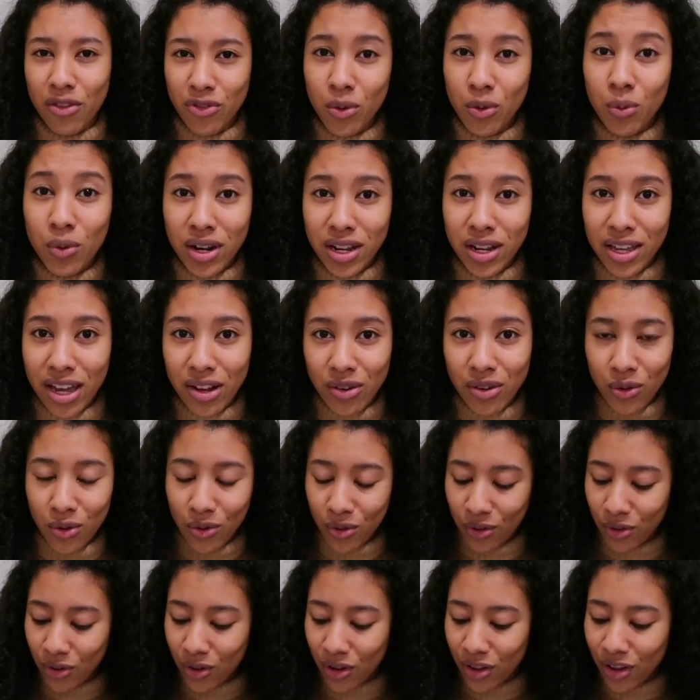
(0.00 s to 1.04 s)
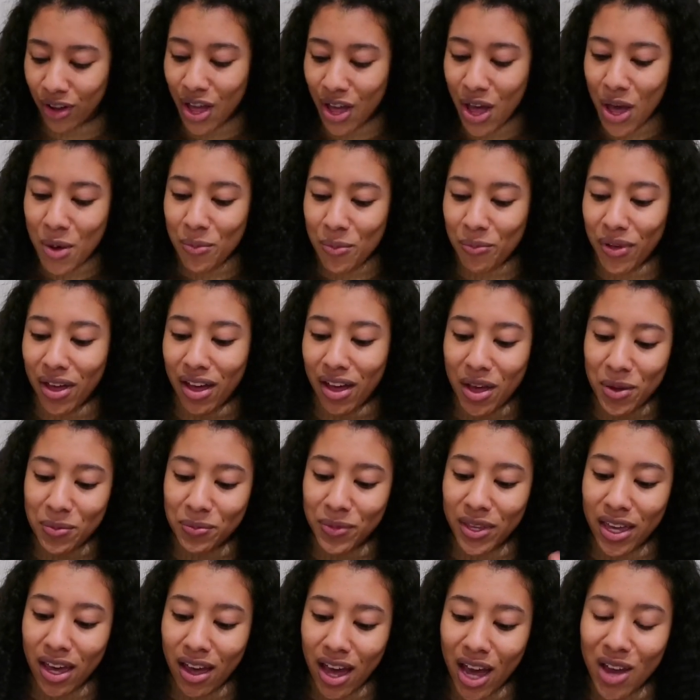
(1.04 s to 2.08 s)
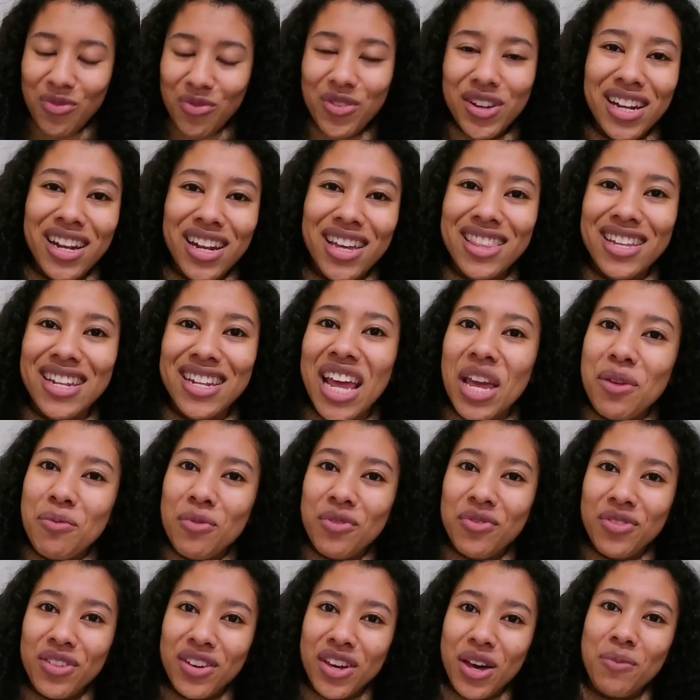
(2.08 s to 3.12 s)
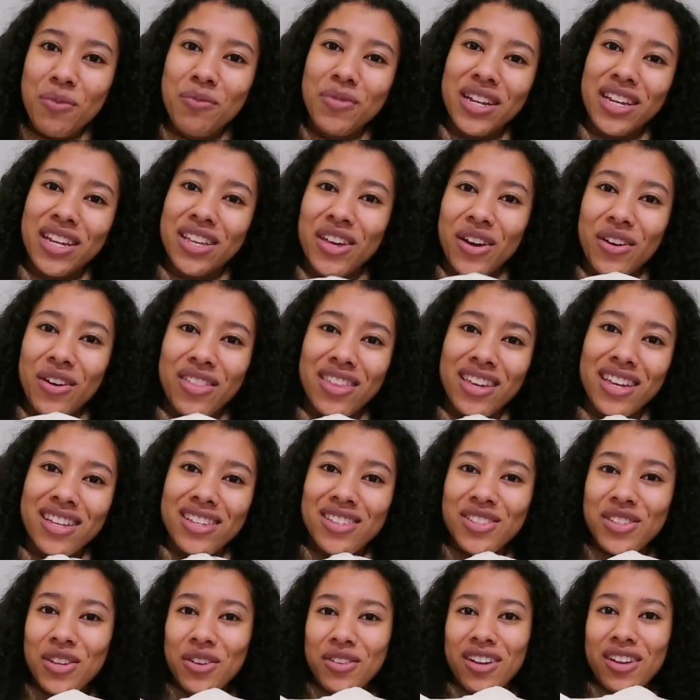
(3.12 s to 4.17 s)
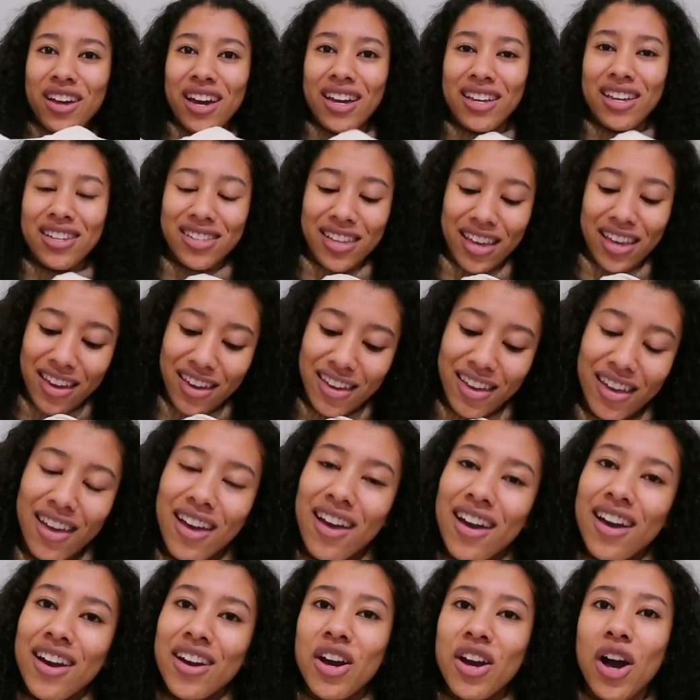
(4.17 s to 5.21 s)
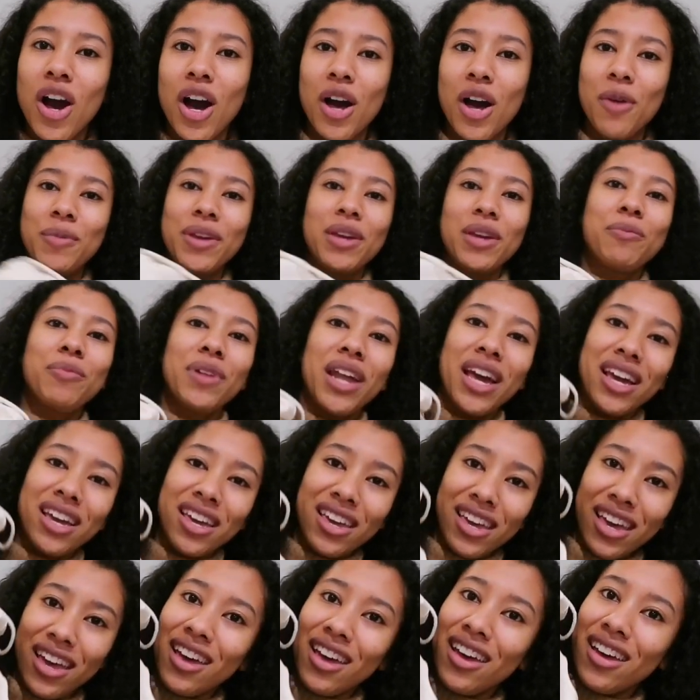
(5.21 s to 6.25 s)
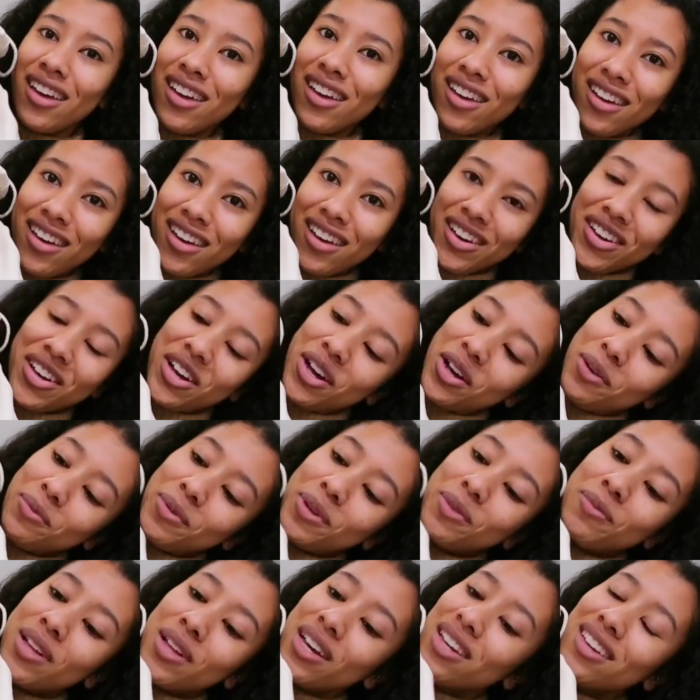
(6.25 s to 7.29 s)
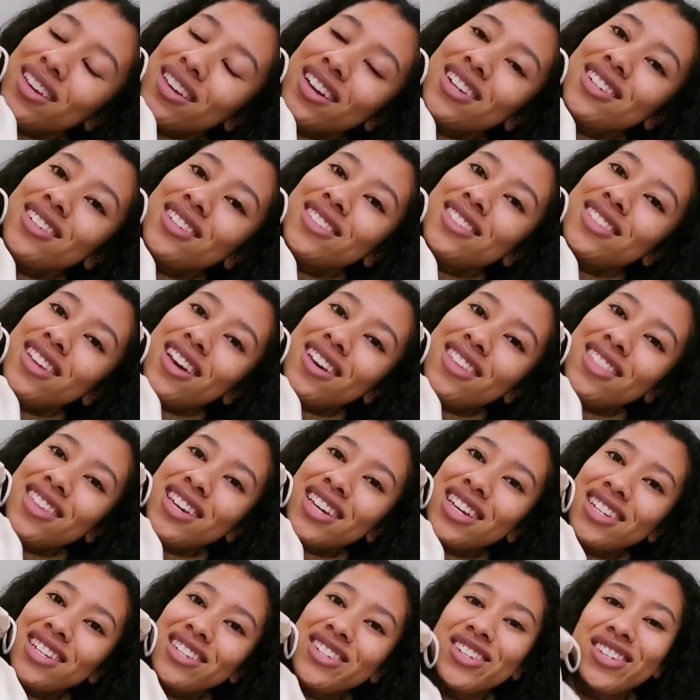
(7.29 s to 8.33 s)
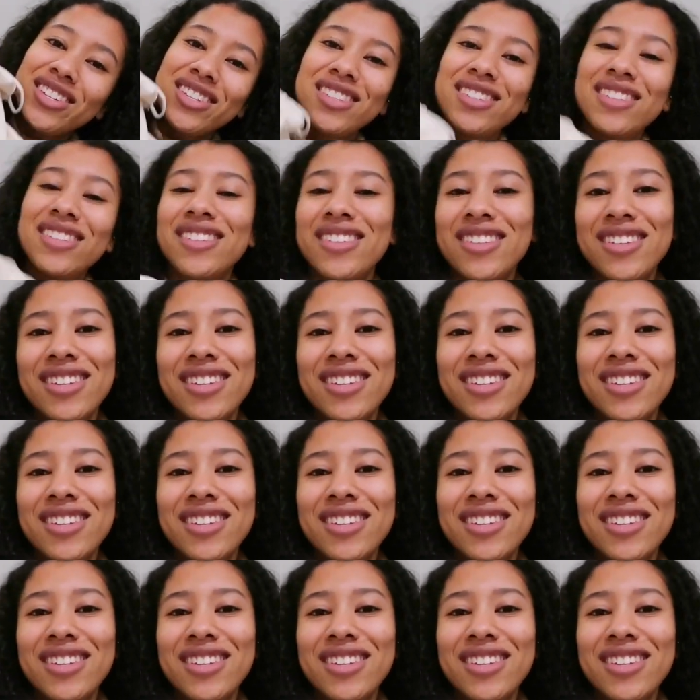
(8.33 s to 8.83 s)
if you want to get it or not but um yeah i really like the name of the company though i think it's so nice like calming blanket calming blanket i just i think it just